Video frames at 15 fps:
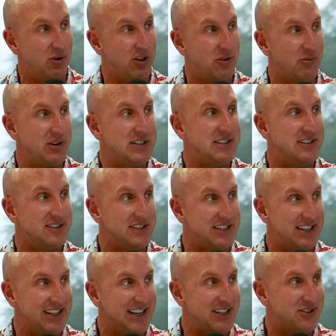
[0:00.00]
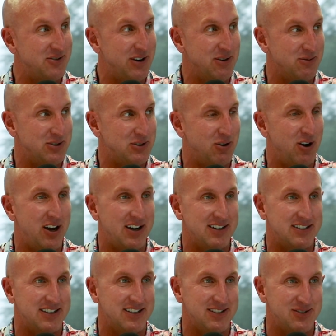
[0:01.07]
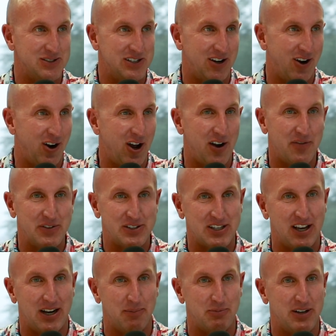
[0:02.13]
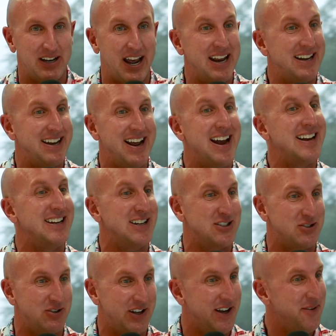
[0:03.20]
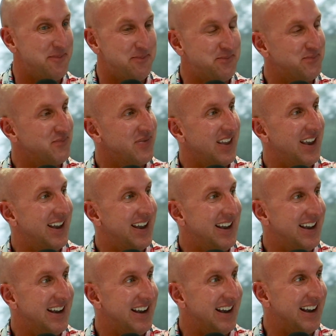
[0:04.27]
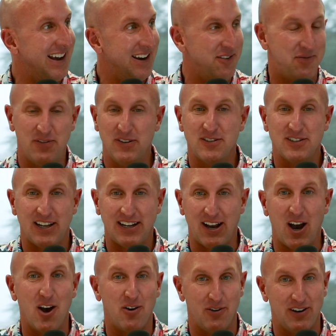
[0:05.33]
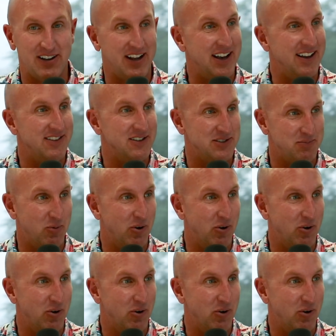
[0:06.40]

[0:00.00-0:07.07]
One of the reasons that yesterday was so hot is because our office got up to 99 yesterday, and it feels like 109 this